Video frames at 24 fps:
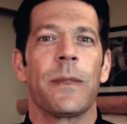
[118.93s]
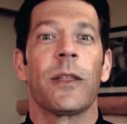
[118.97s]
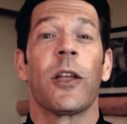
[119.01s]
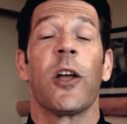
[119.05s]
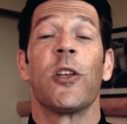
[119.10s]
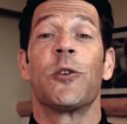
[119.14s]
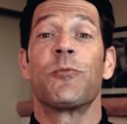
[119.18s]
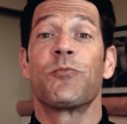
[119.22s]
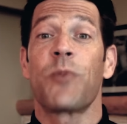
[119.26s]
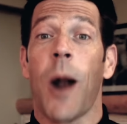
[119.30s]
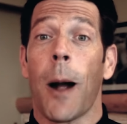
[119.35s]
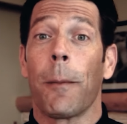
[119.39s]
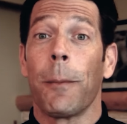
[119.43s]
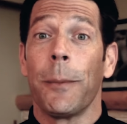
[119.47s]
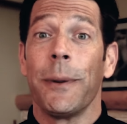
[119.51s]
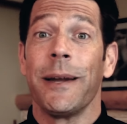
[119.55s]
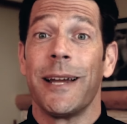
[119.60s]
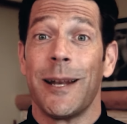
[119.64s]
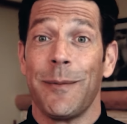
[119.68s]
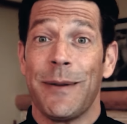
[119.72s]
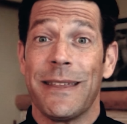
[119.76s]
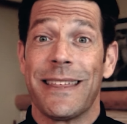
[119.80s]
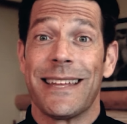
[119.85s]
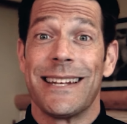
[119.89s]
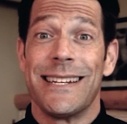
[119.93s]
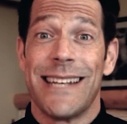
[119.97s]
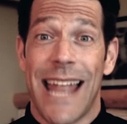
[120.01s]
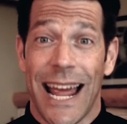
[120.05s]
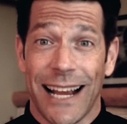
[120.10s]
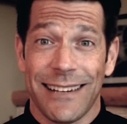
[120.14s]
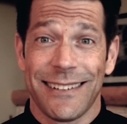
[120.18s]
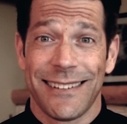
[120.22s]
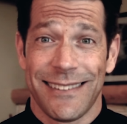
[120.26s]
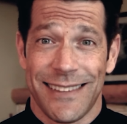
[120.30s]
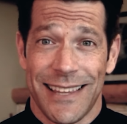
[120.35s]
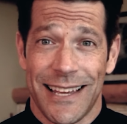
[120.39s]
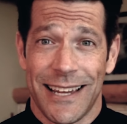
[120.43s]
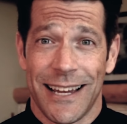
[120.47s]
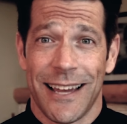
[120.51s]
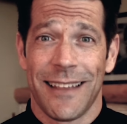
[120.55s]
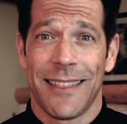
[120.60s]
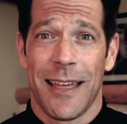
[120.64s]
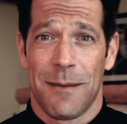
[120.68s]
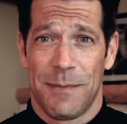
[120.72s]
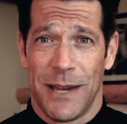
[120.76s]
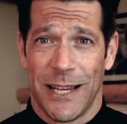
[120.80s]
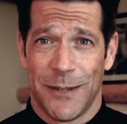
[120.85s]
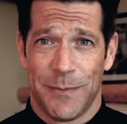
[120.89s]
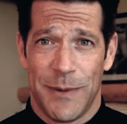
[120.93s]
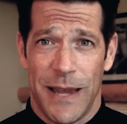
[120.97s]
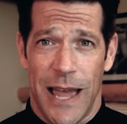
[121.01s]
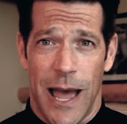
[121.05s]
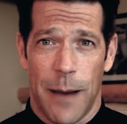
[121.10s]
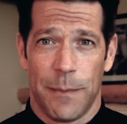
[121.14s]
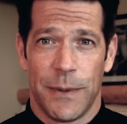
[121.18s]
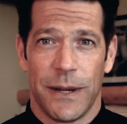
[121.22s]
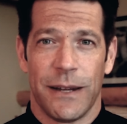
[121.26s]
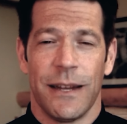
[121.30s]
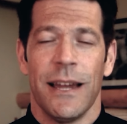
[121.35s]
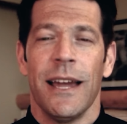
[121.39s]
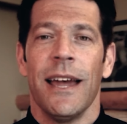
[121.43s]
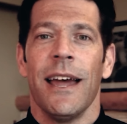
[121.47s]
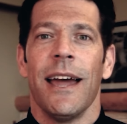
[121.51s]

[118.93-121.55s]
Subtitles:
It's probably going to be the next thing that makes me happy.